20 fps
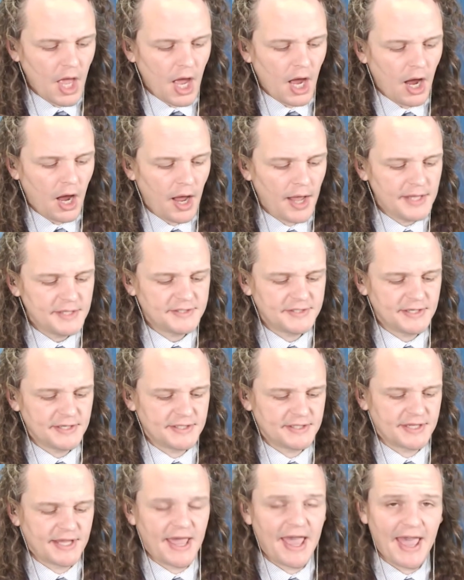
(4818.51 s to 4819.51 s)

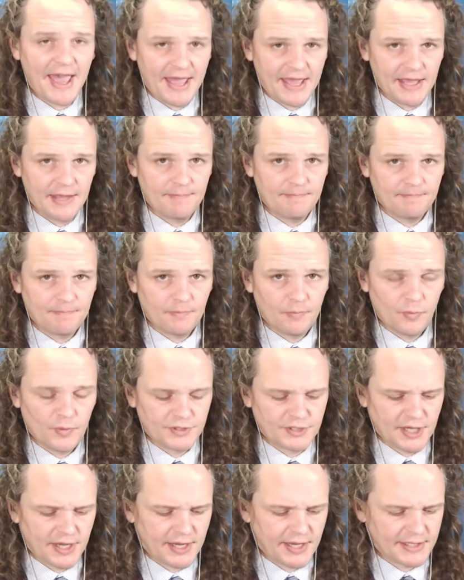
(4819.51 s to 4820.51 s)
ISIS-K,
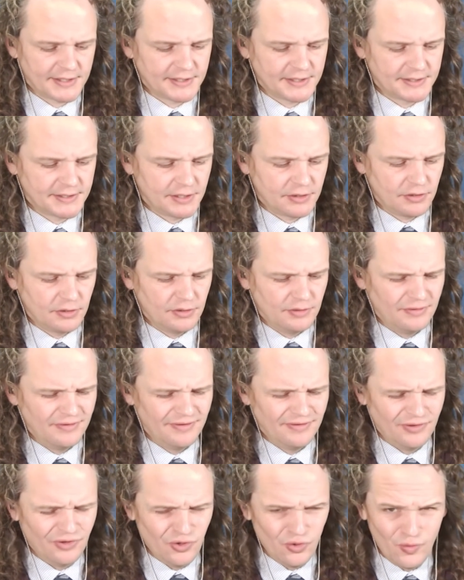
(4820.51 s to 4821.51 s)
which I guess is a
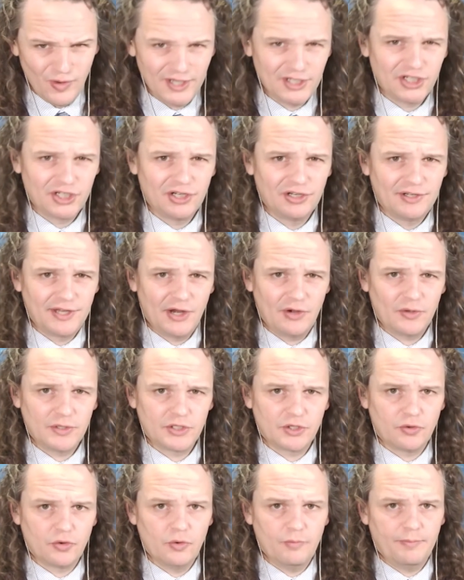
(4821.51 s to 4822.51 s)
newish
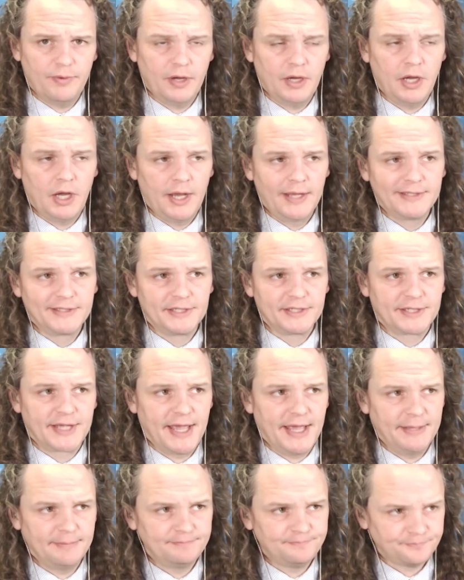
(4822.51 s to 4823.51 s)
terrorist group,
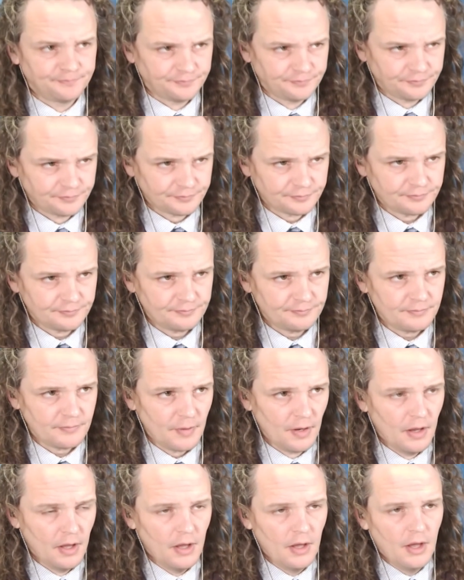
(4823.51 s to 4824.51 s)
ISIS-K,
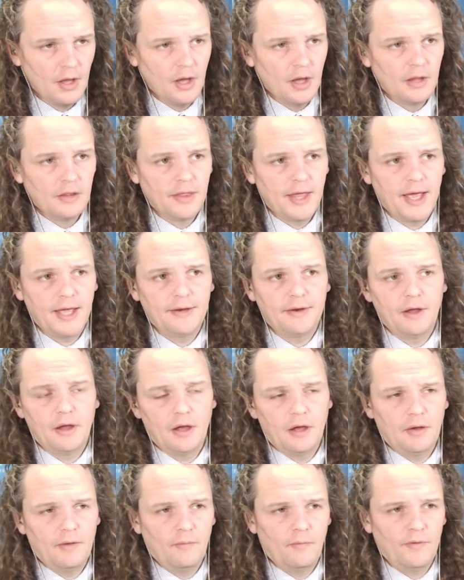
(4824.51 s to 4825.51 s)

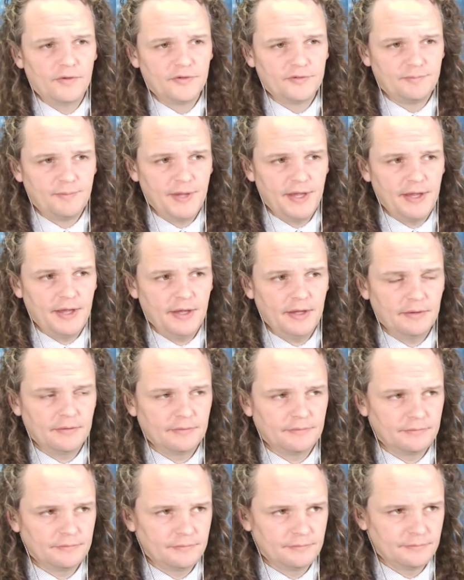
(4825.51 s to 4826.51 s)
that is being
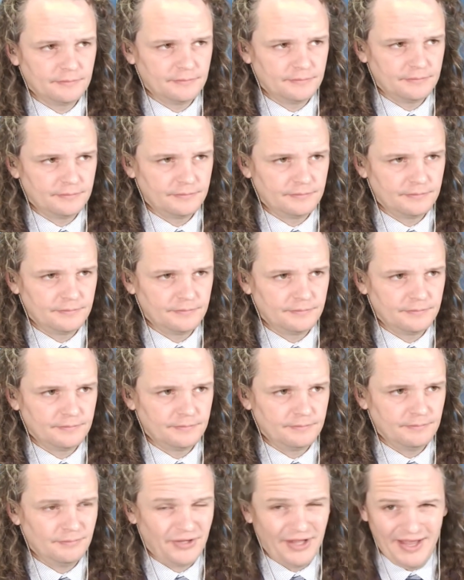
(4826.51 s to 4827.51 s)

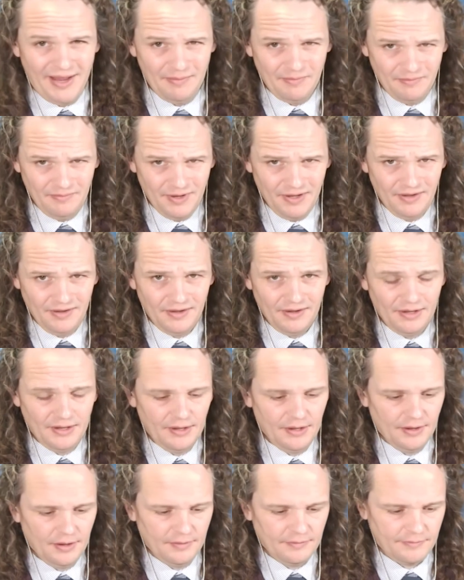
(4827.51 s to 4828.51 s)
blamed,
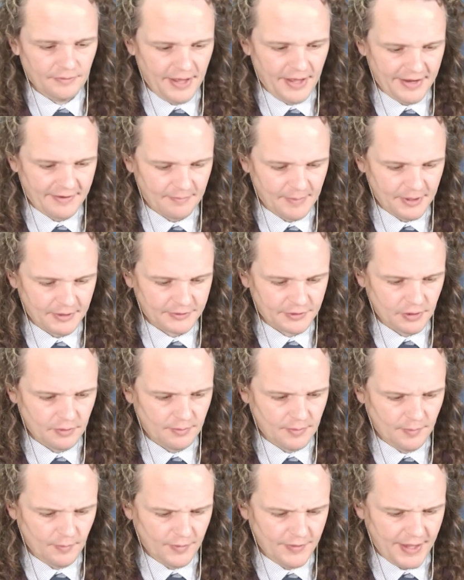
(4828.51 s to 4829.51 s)
for lack of a better
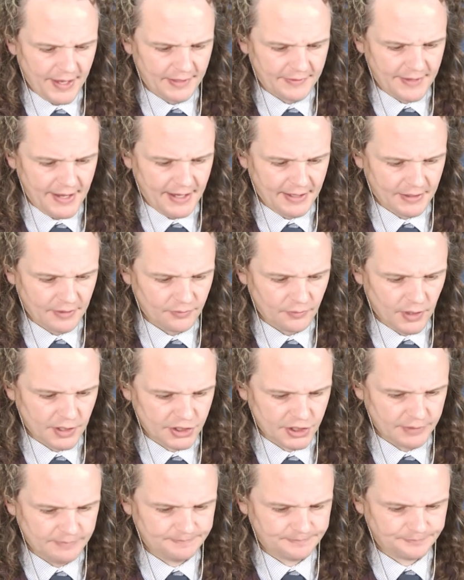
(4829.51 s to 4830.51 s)
term, with that attack in Russia.